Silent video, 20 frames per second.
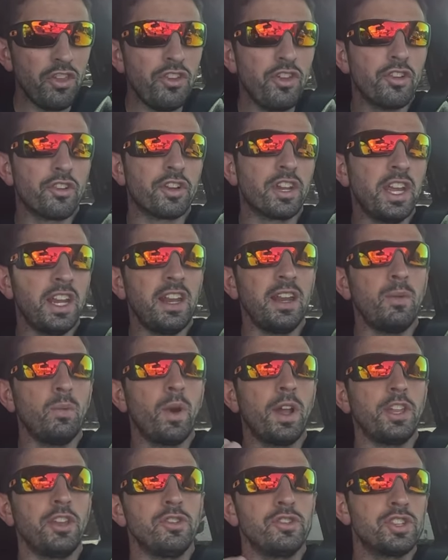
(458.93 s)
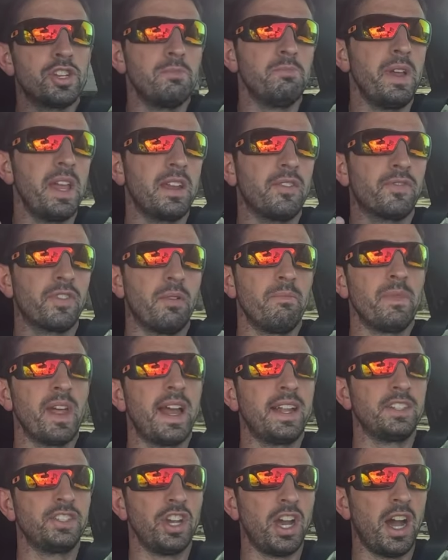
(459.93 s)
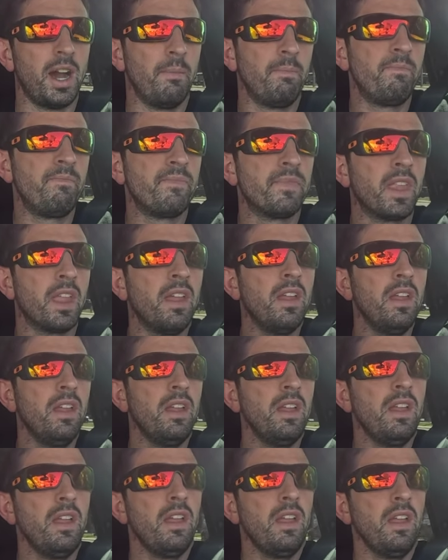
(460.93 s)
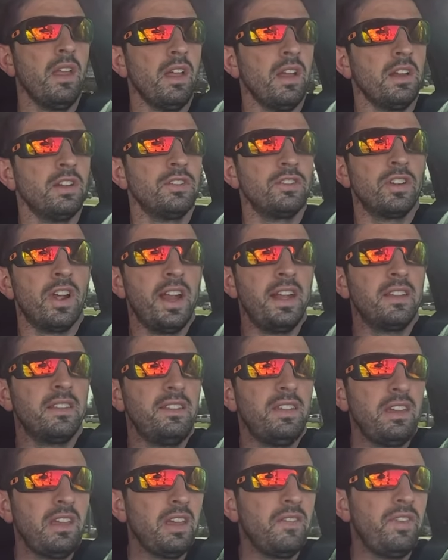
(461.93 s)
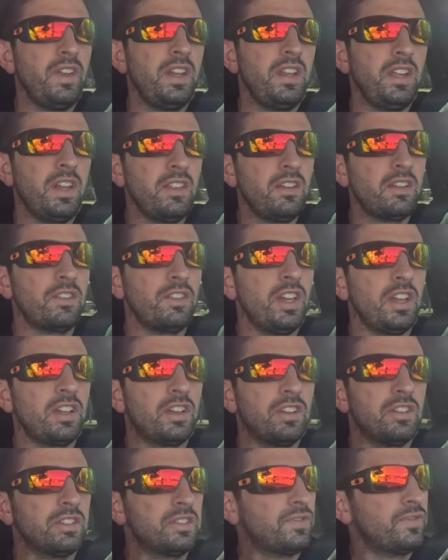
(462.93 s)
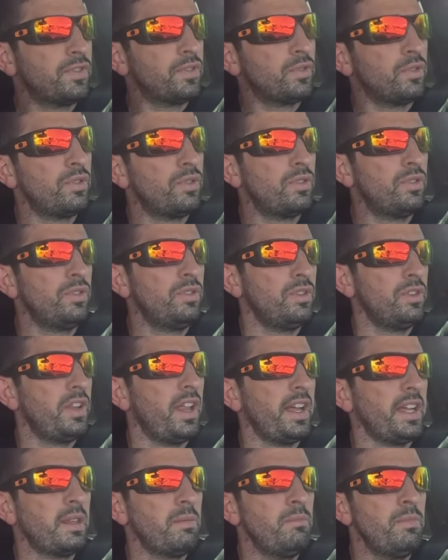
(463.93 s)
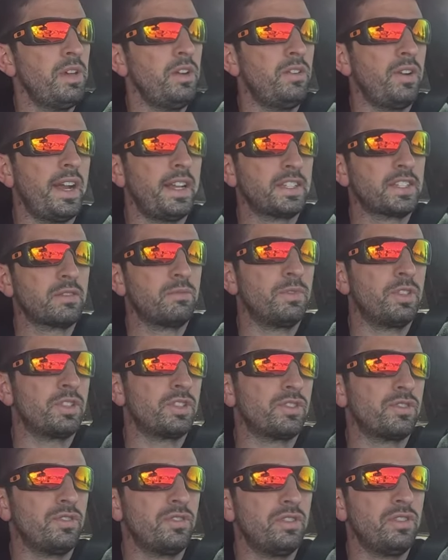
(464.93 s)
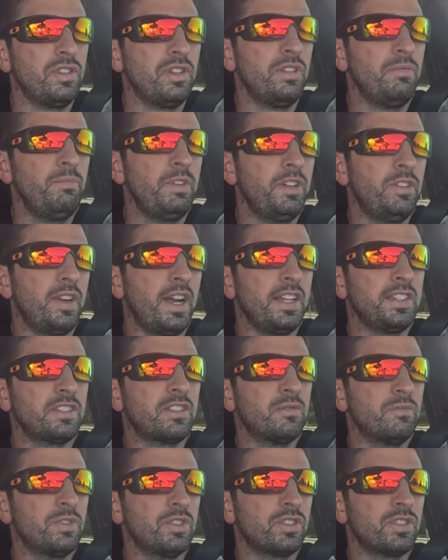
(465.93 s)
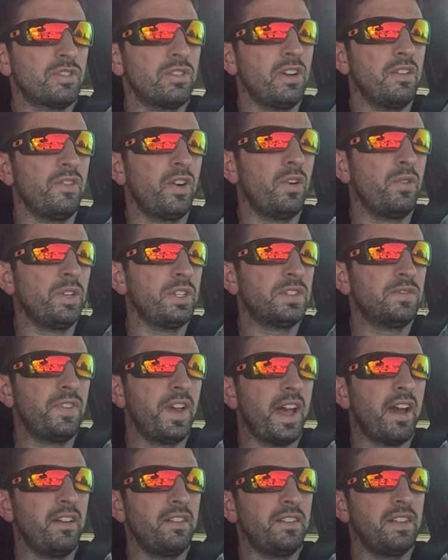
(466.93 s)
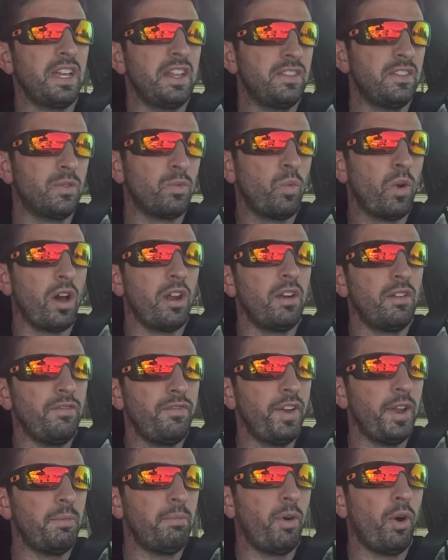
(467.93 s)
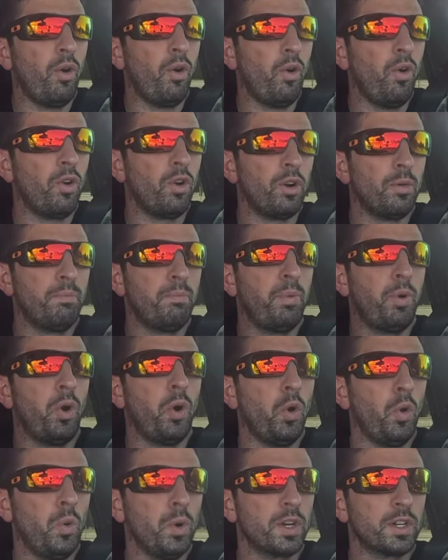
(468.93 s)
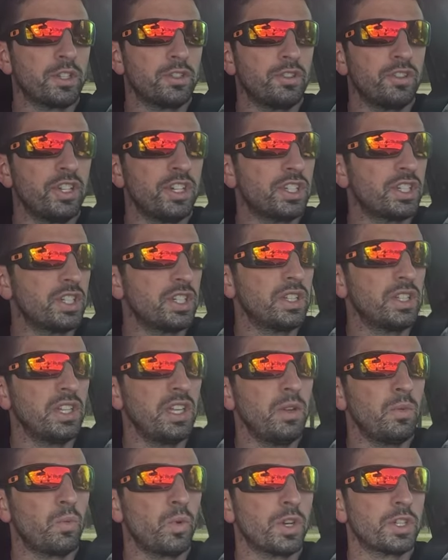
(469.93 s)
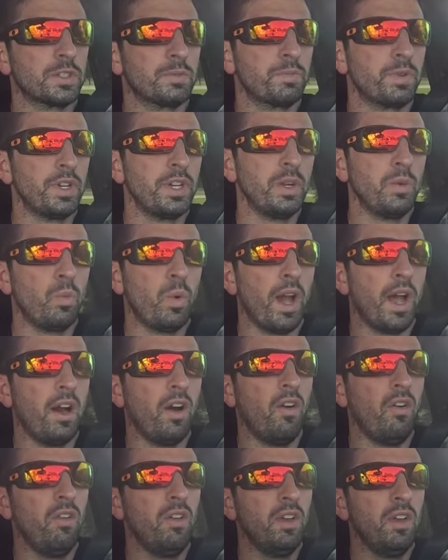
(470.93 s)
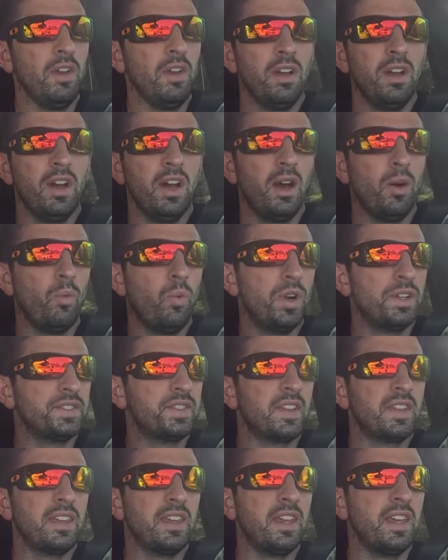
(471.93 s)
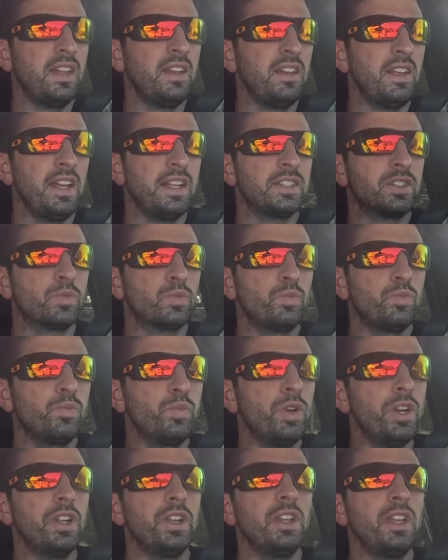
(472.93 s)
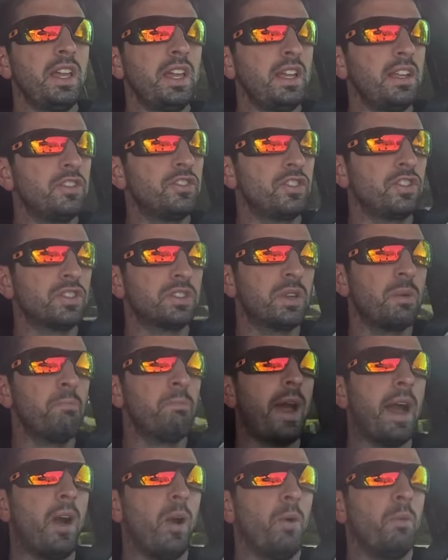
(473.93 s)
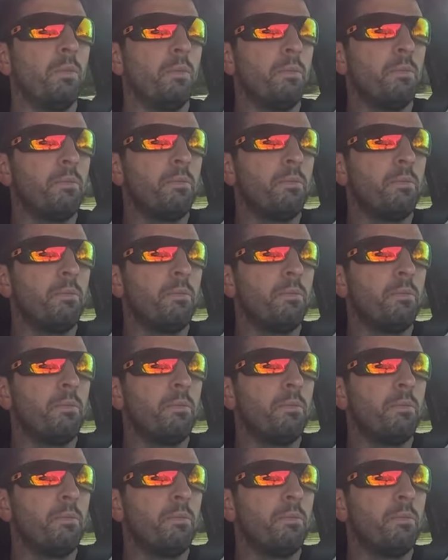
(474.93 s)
you're getting what you should make from that job. Trying to think of any other kickers for like mid-rise commercial. Mid-rise commercial, I've always found either water-fed pole or pole work traditionally works pretty well. Uh, once again, it's really just about